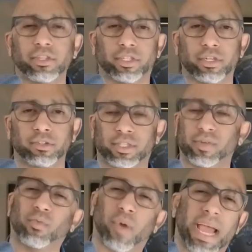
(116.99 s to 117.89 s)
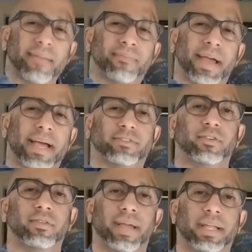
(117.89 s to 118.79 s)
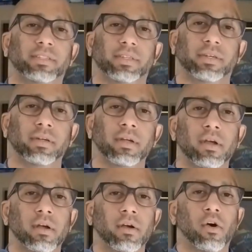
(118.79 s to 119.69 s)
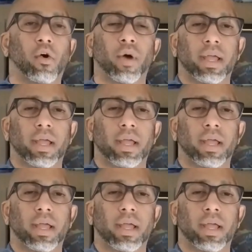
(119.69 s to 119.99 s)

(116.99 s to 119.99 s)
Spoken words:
choose the right password manager or